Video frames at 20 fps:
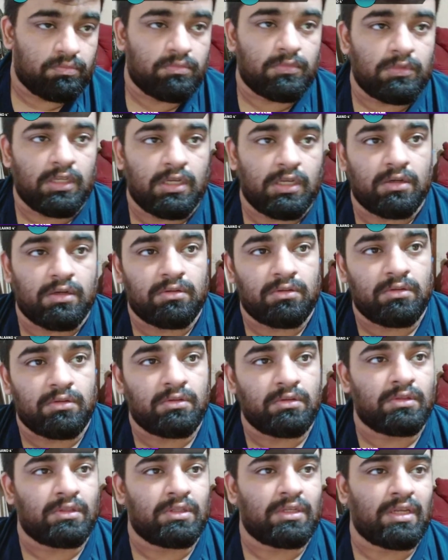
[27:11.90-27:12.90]
Yeah.
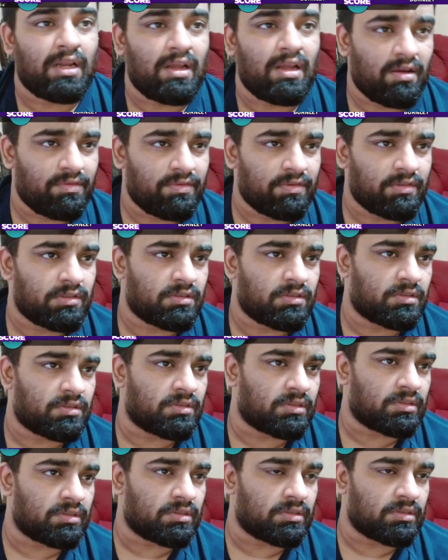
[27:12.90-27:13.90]
Can I have
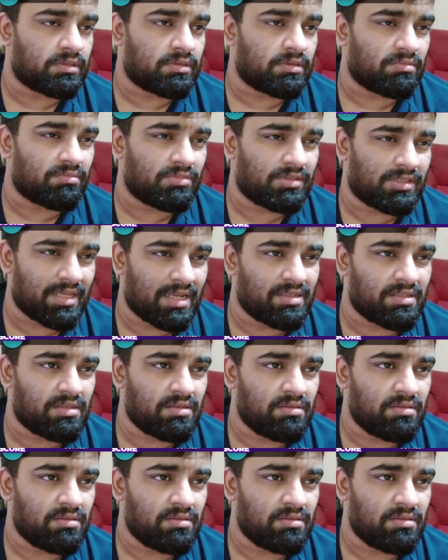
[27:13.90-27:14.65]
a salsa?